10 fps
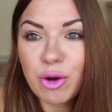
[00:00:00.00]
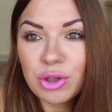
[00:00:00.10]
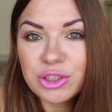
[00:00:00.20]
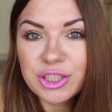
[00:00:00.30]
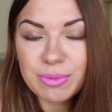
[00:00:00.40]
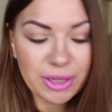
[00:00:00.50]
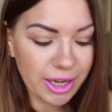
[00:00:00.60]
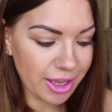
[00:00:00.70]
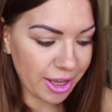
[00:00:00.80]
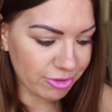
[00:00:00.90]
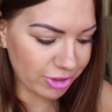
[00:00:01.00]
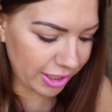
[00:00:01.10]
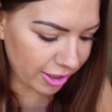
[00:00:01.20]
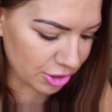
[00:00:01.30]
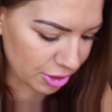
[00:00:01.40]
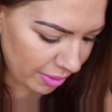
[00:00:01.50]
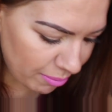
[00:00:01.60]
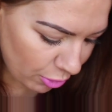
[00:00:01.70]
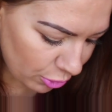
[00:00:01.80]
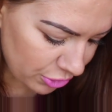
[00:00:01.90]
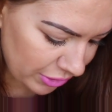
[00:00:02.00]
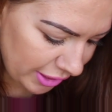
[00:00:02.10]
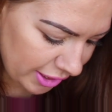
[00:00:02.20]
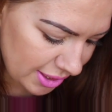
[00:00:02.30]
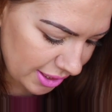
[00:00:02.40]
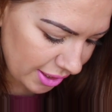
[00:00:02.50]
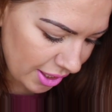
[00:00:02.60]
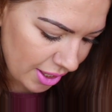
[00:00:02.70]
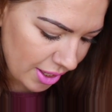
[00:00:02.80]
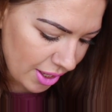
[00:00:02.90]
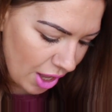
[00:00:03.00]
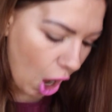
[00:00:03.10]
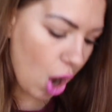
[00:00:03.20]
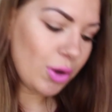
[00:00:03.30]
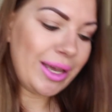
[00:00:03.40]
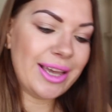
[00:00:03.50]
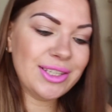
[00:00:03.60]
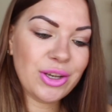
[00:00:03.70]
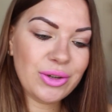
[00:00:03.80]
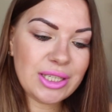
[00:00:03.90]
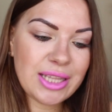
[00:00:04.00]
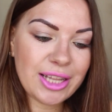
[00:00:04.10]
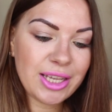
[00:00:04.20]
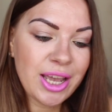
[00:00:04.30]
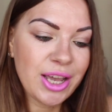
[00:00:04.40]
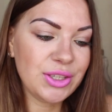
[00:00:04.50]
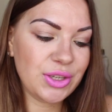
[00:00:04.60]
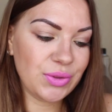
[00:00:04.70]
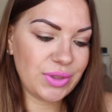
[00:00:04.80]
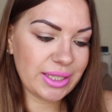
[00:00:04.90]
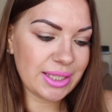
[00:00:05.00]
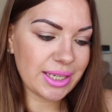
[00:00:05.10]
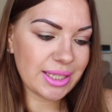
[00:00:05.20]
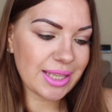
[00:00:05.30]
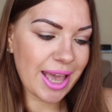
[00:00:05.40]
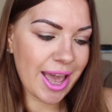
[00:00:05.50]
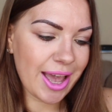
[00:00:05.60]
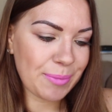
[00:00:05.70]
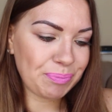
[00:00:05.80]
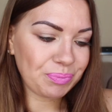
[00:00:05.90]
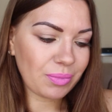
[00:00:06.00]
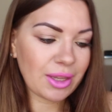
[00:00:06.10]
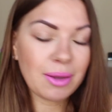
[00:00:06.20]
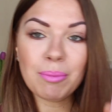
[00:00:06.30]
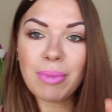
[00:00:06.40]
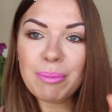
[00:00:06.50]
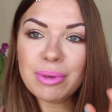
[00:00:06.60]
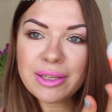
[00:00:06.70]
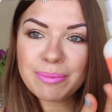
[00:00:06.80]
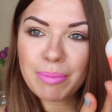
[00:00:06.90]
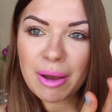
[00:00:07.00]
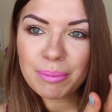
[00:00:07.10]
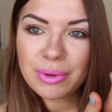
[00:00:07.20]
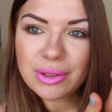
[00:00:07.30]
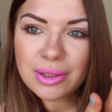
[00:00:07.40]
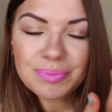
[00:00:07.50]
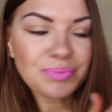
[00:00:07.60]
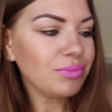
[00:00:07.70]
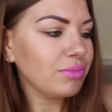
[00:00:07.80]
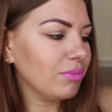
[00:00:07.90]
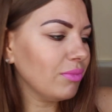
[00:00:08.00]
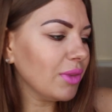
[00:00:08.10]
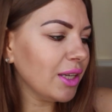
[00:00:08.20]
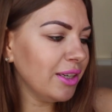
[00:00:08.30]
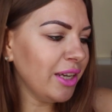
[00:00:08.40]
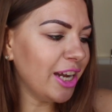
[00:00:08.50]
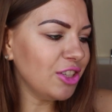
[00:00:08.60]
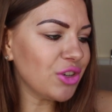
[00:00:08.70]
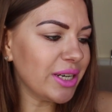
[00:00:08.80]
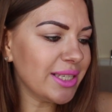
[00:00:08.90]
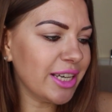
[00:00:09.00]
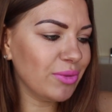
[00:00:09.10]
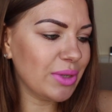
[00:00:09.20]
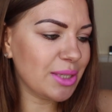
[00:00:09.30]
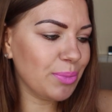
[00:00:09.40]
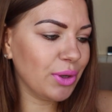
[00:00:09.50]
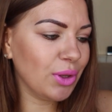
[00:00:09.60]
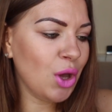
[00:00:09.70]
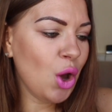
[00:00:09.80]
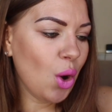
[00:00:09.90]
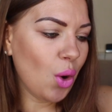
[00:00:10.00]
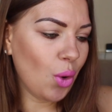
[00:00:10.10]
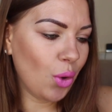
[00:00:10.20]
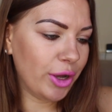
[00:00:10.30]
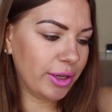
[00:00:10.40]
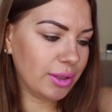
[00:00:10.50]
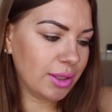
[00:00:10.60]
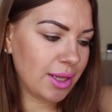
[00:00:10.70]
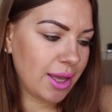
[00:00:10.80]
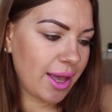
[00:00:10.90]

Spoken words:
I ordered, but I really can't remember ordering anything. Oh, okay, so it's not. So this is a Bumble and Bumble Hairdresser Invisible Oil,